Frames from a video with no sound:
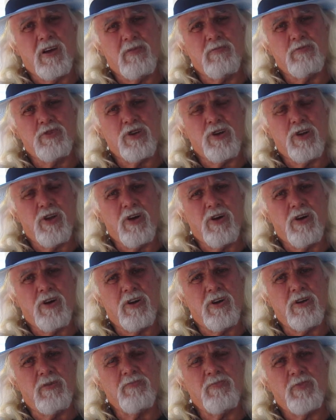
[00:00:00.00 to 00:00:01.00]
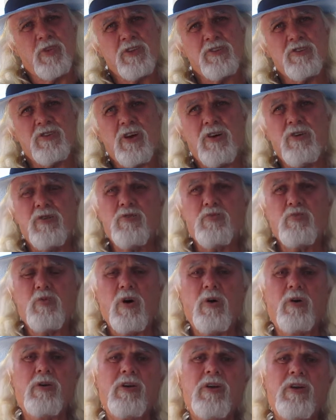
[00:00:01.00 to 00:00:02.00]
July. So
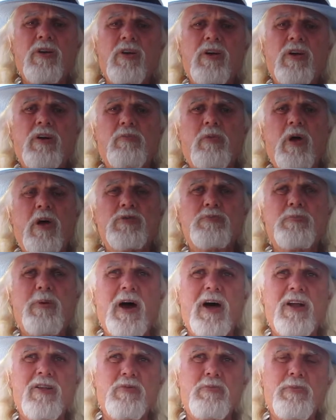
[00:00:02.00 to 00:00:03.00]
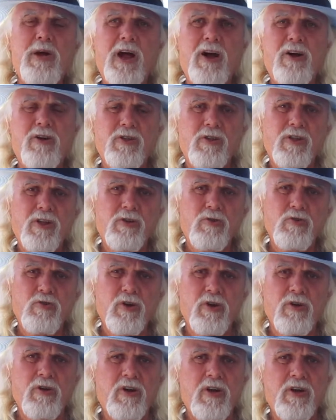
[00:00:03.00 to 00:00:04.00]
what, as part of the parallel
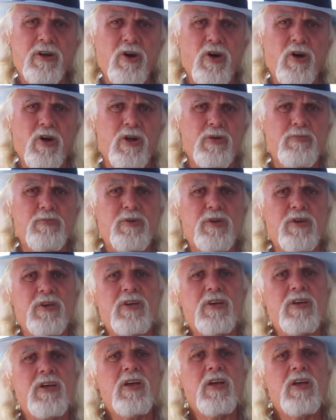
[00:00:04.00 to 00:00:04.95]
economy,